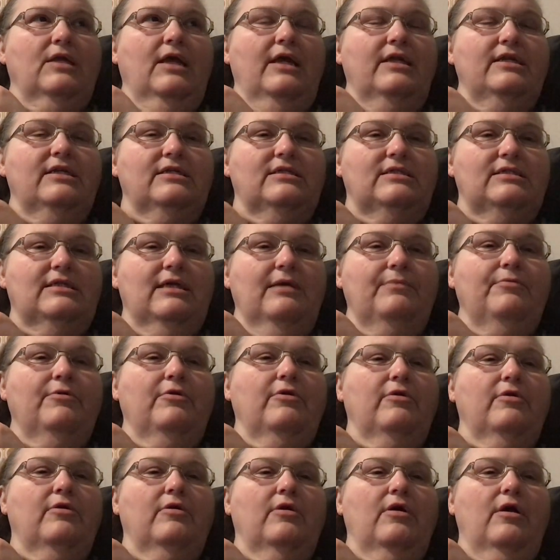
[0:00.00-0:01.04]

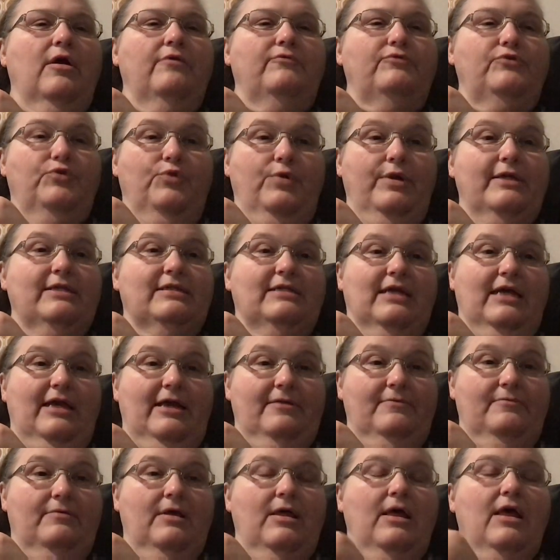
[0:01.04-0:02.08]
December of
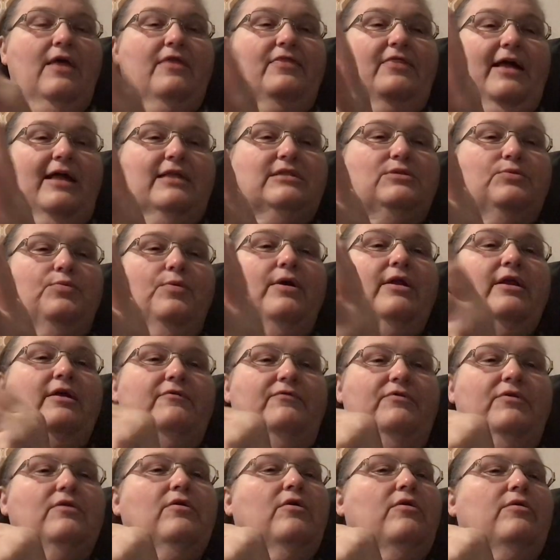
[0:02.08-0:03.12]
2010. That's what,
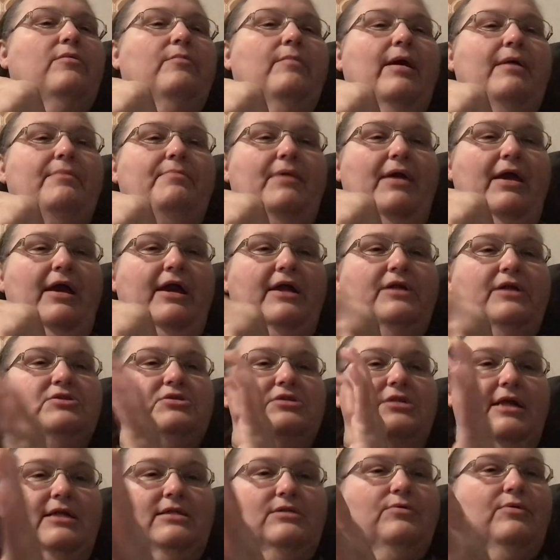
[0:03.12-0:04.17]
if you go to my page,
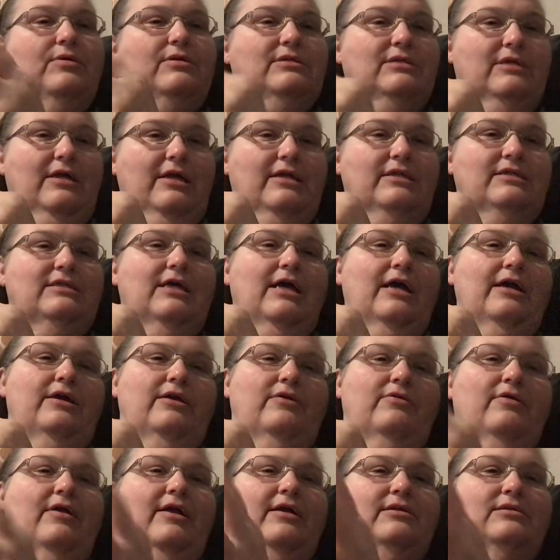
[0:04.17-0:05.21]
that's what it's going to tell you.
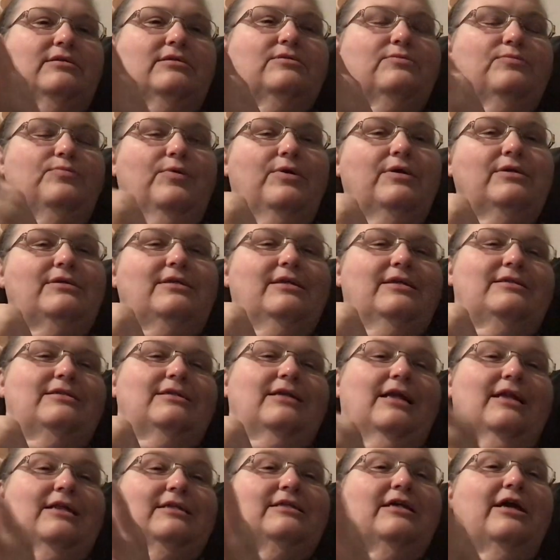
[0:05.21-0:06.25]
That's what it's
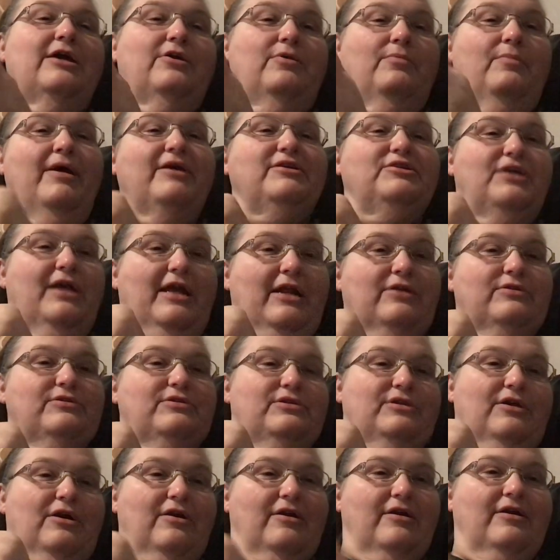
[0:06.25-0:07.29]
going to tell you. My channel
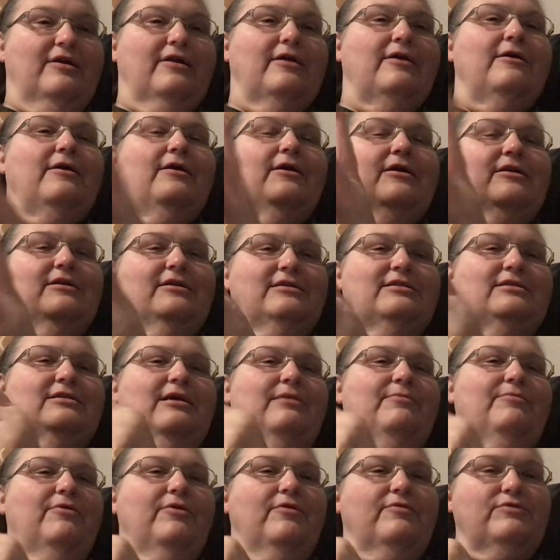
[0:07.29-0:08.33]
started
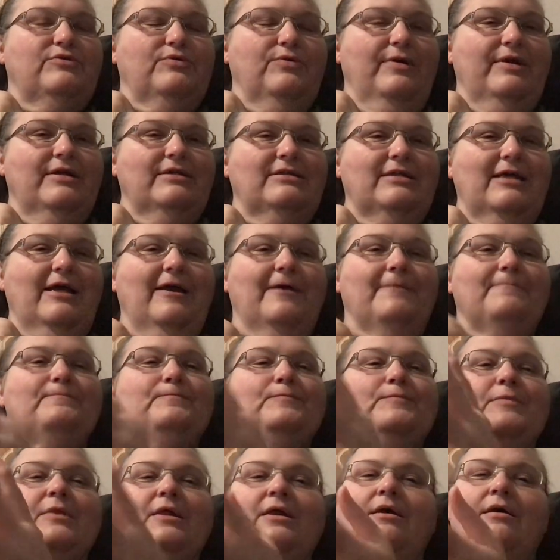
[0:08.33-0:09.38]
December of 2010.
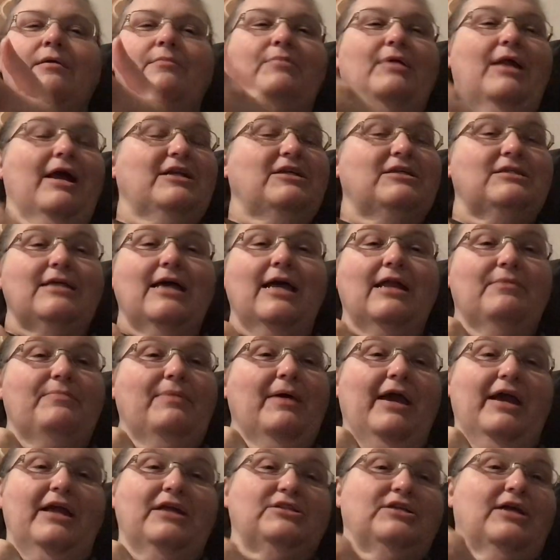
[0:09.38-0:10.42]
But I just had a
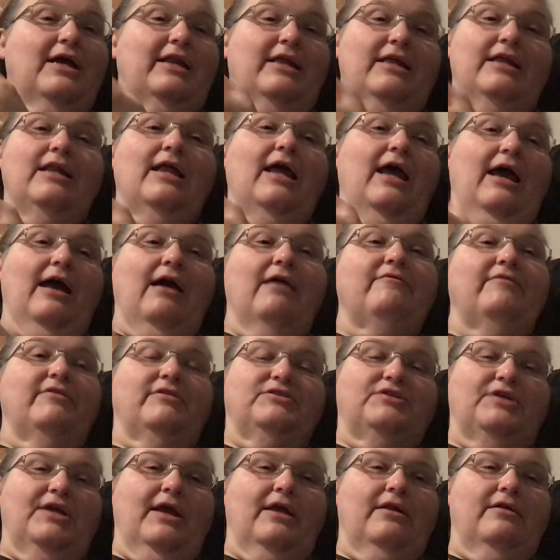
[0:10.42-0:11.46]
page. I didn't have a
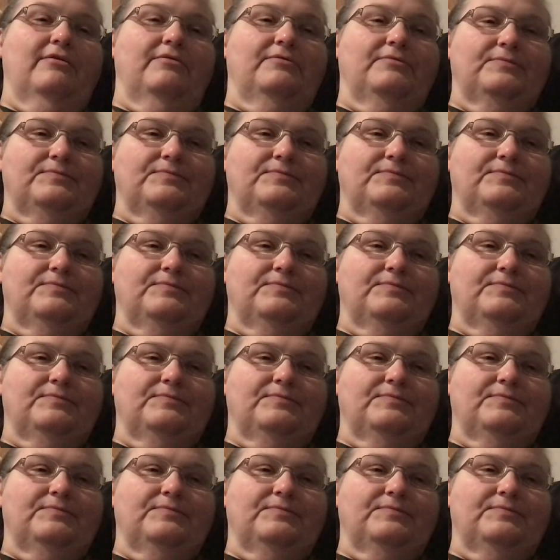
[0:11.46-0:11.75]
channel.